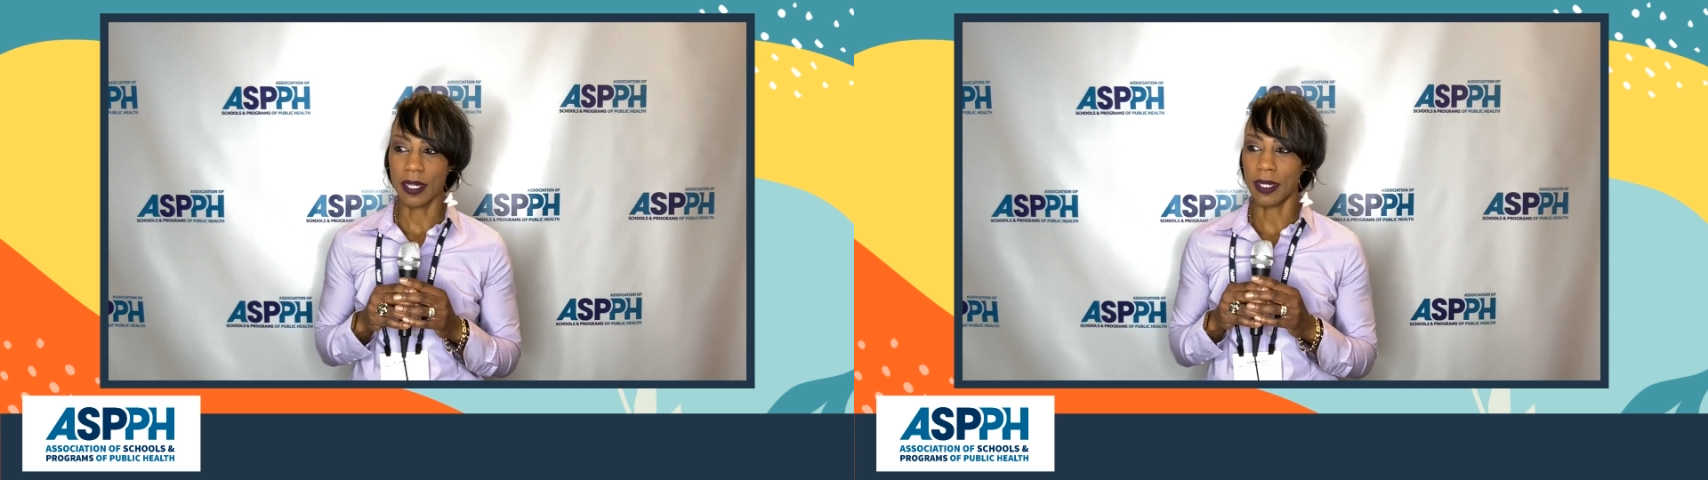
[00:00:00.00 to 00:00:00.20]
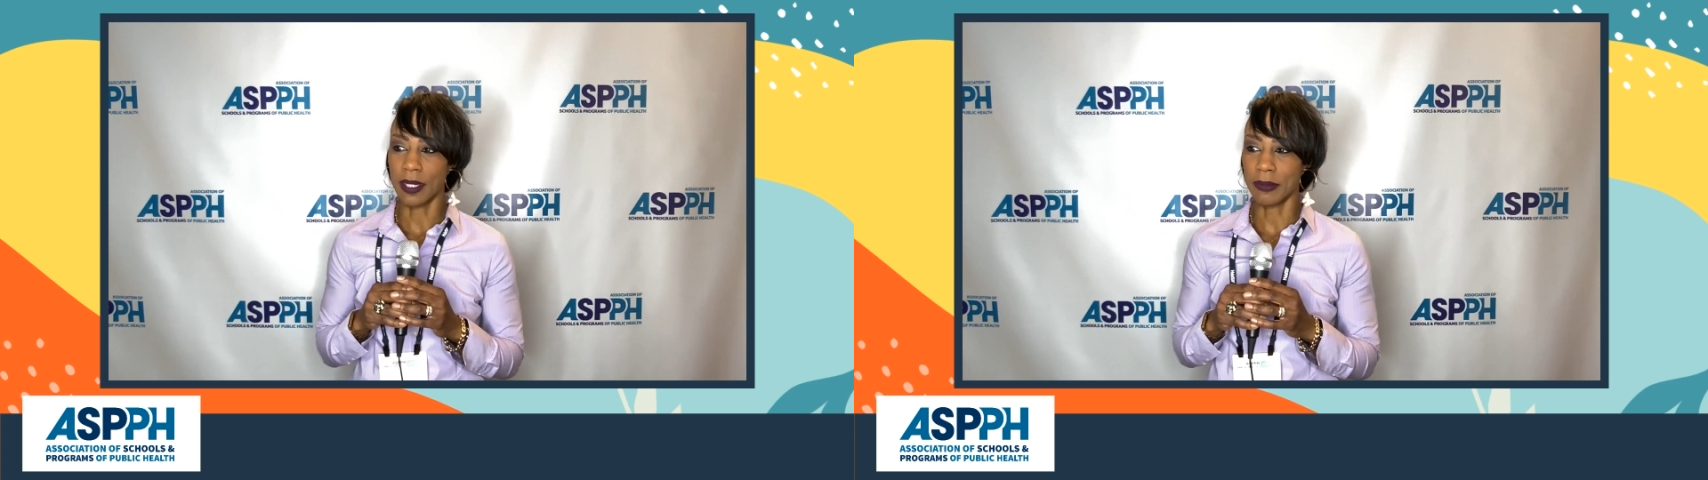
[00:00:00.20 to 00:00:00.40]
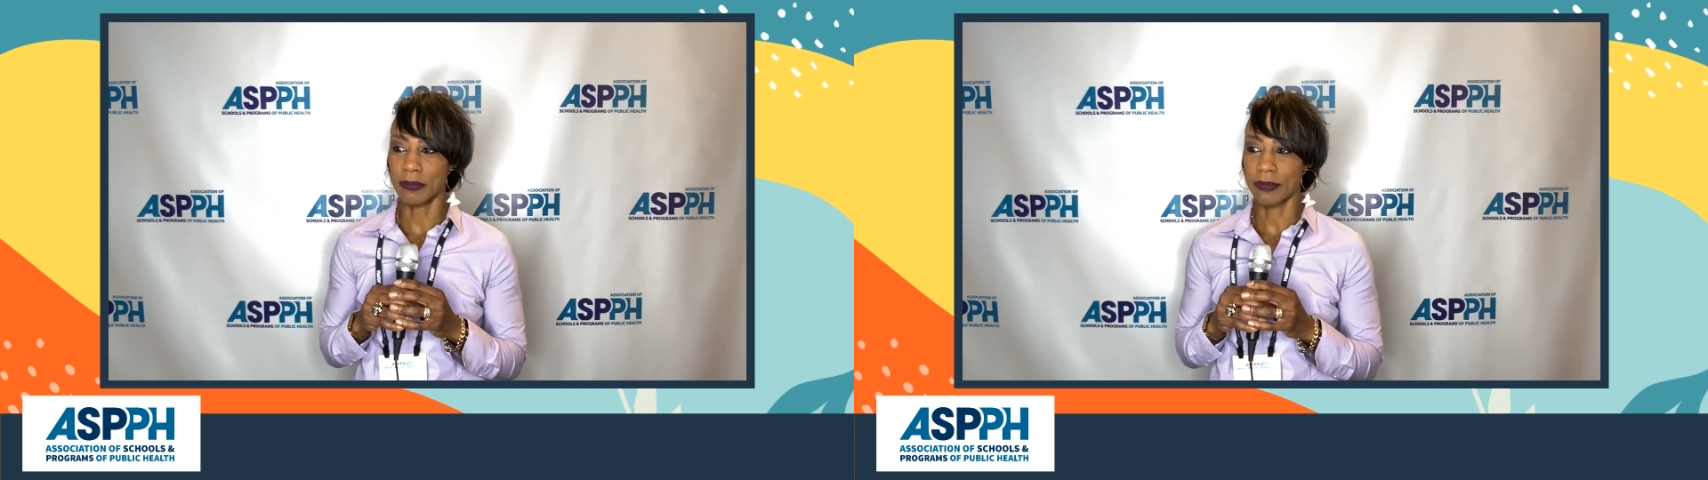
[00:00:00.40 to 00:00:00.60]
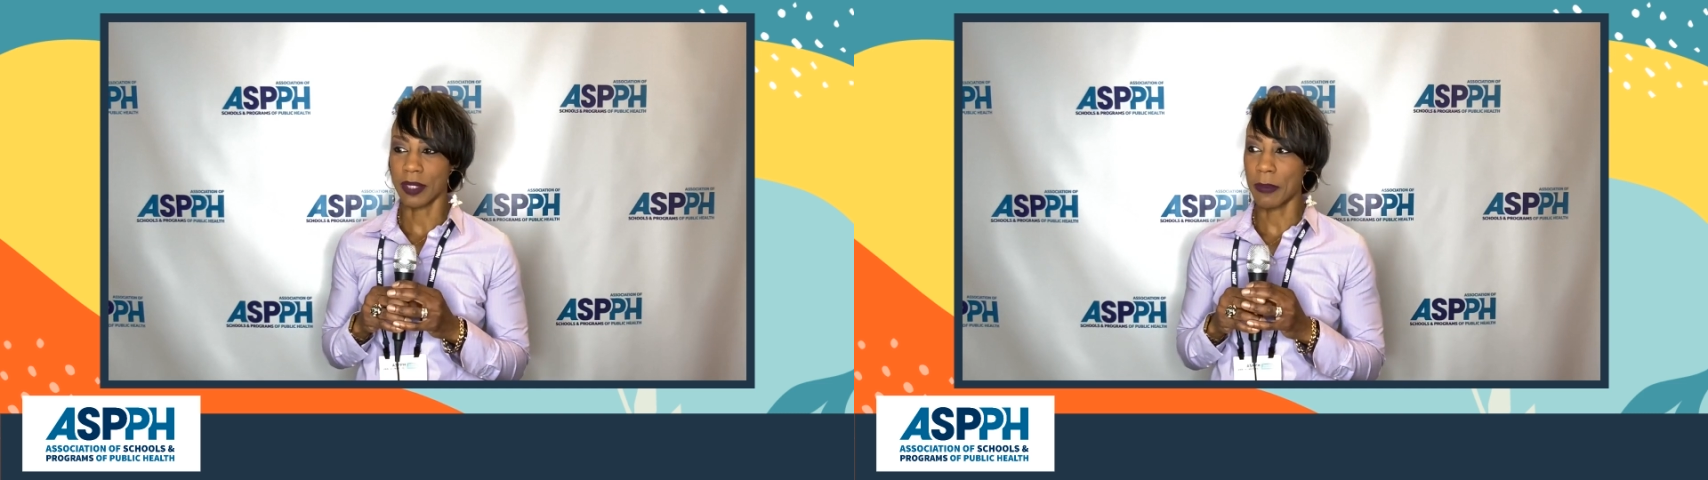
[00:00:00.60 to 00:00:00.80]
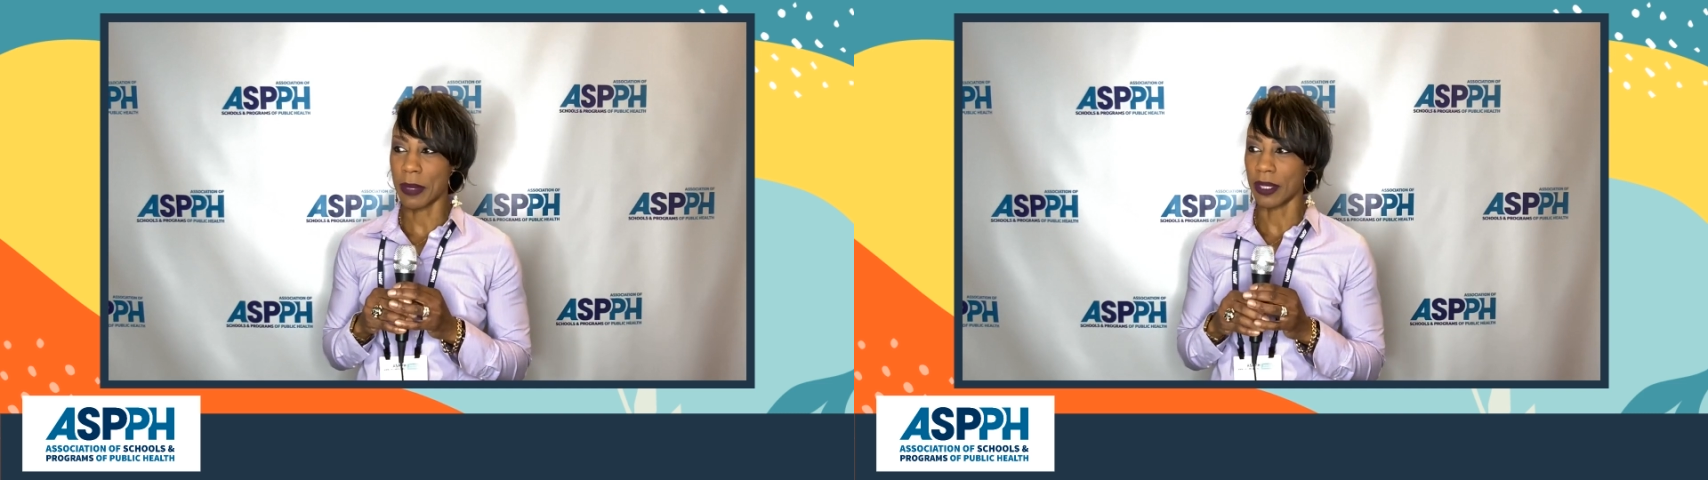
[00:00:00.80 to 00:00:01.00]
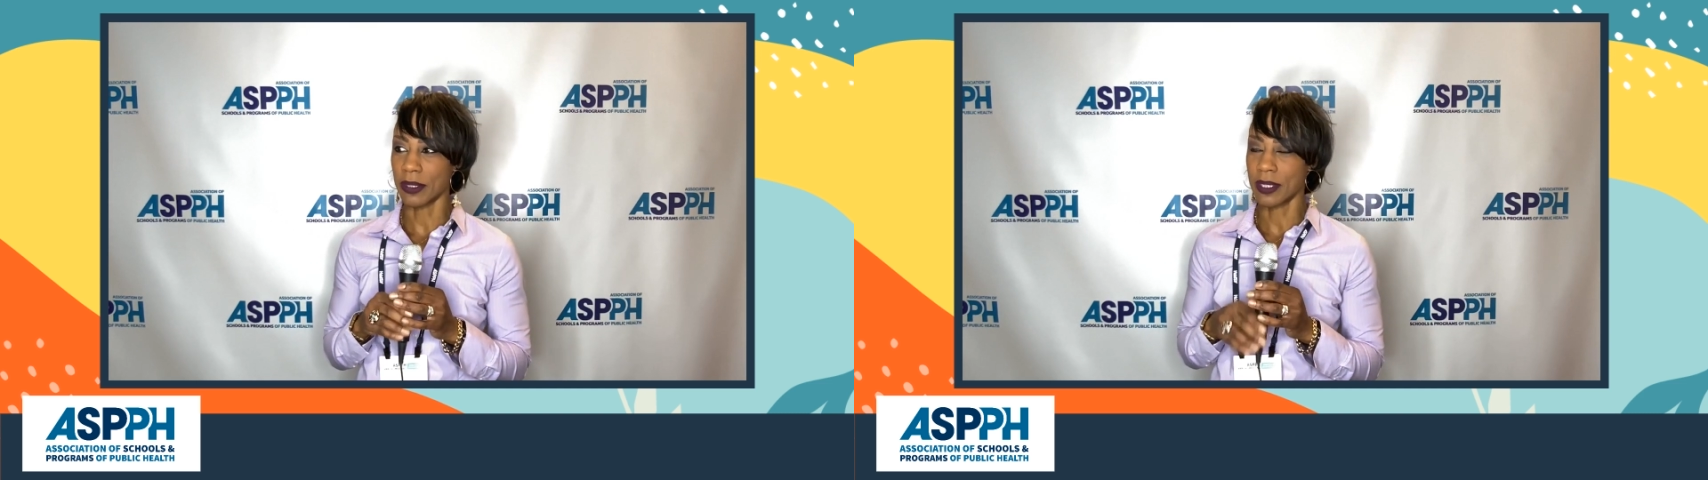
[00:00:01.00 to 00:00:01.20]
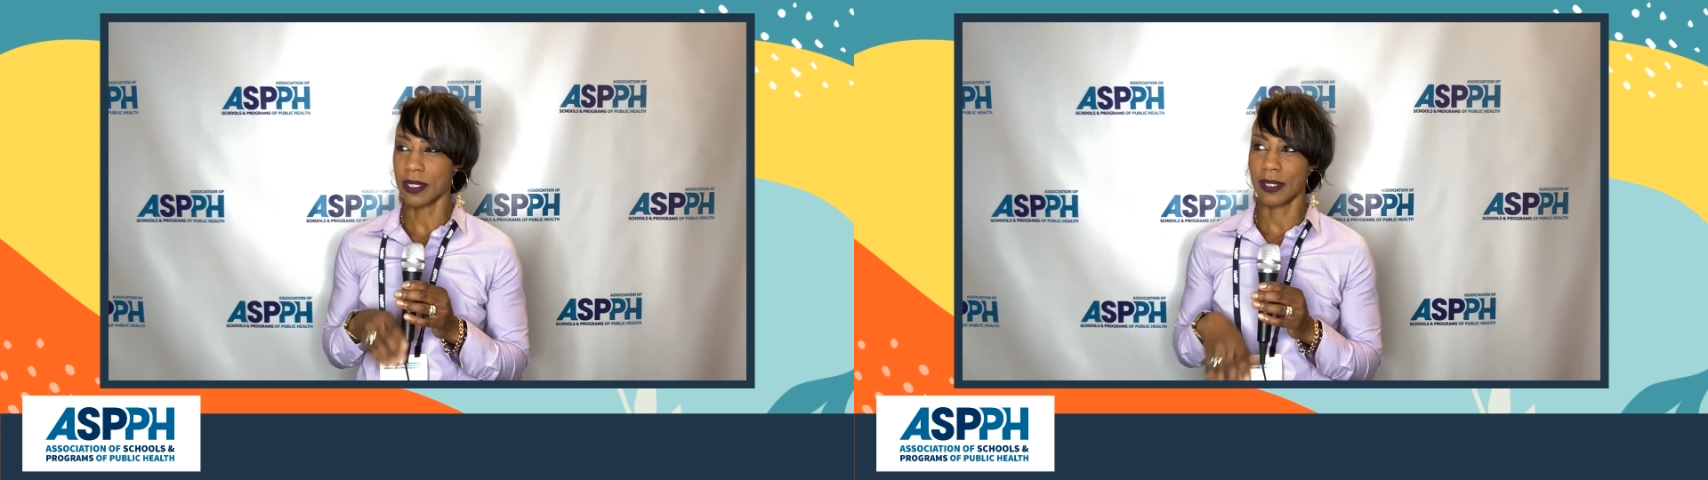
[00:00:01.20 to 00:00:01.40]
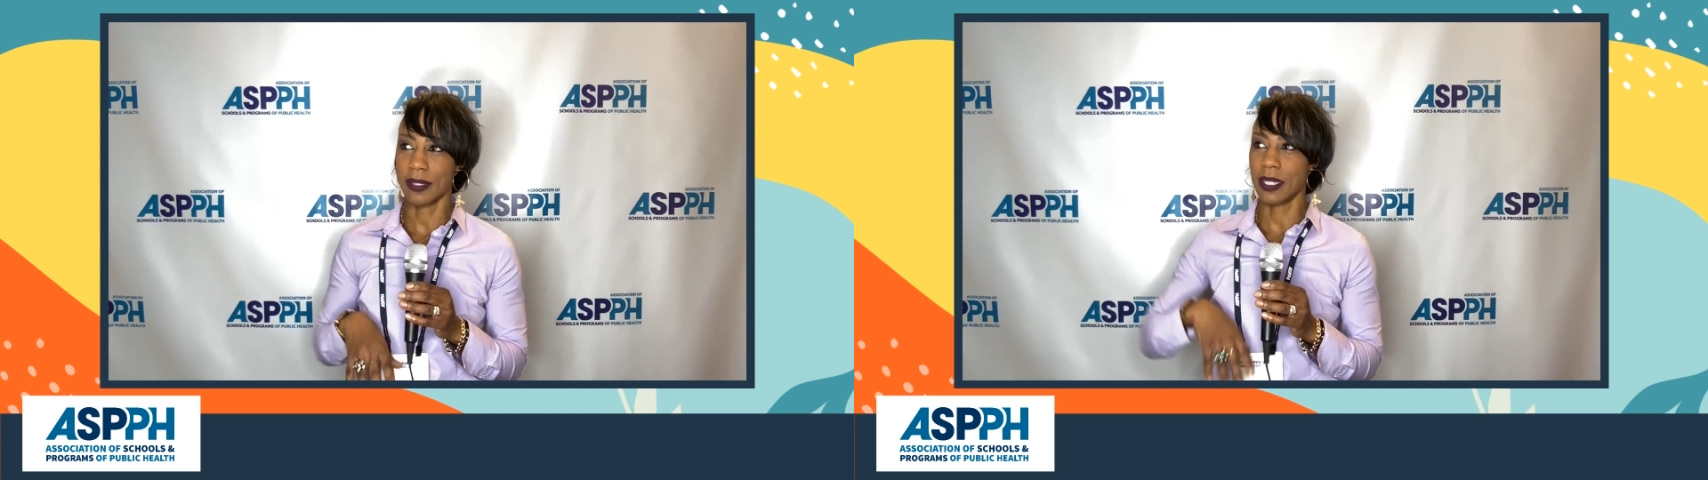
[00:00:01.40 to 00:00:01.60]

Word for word: about